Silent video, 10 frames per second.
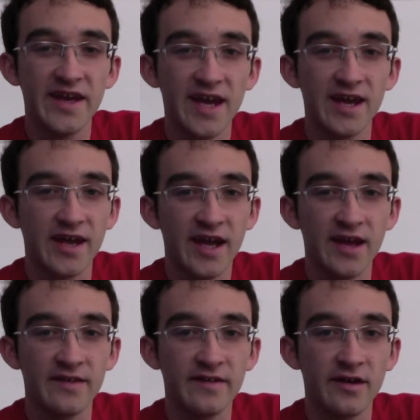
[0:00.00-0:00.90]
get a
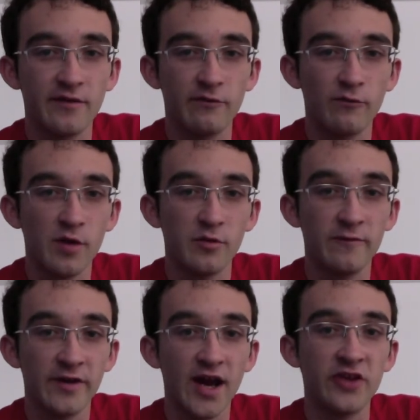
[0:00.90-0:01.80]
hint of what
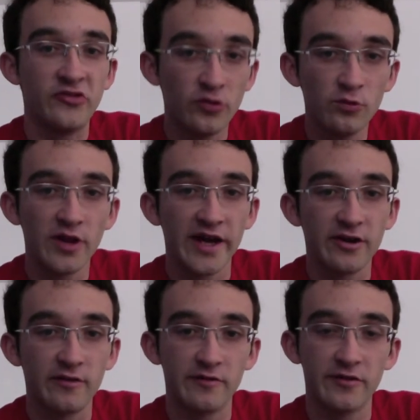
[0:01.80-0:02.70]
movie I do
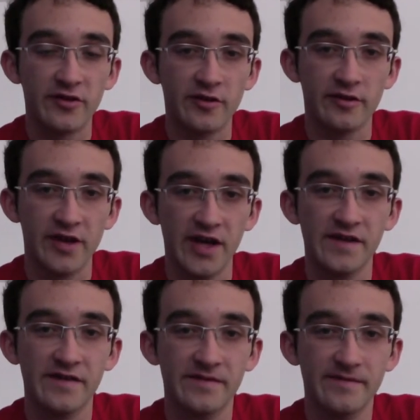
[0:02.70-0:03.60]
like over The Dark
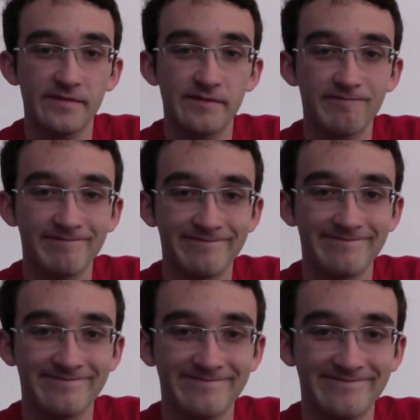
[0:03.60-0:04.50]
Knight.
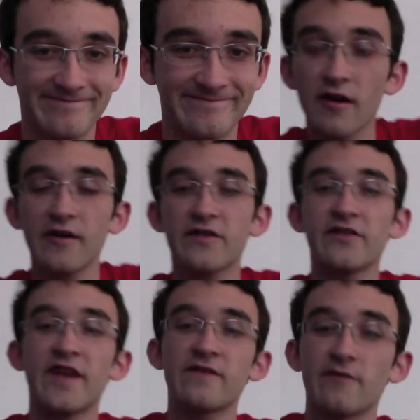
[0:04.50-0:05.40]
Alright,
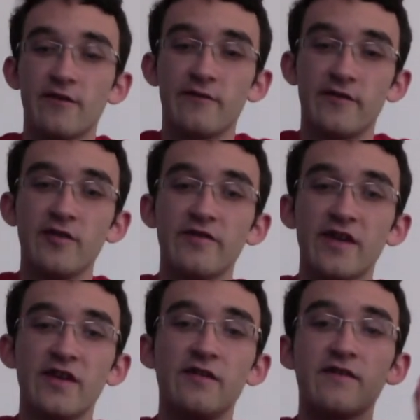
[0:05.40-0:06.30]
so that's my review.
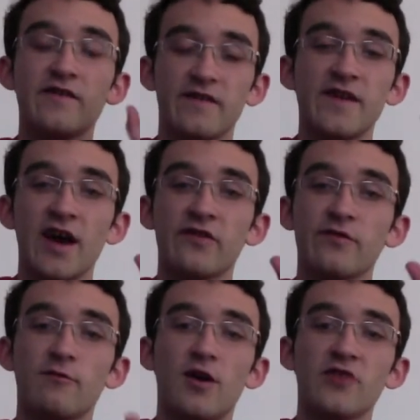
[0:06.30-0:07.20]
Thank you guys
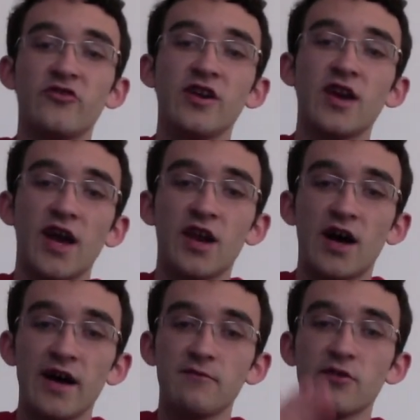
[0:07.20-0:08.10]
for watching, and
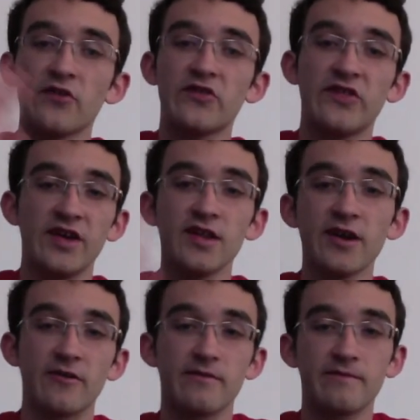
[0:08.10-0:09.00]
I will see you
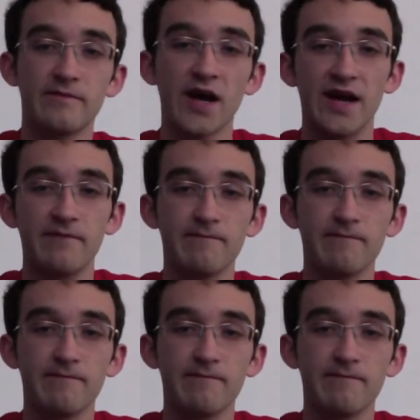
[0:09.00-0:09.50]
later. Bye.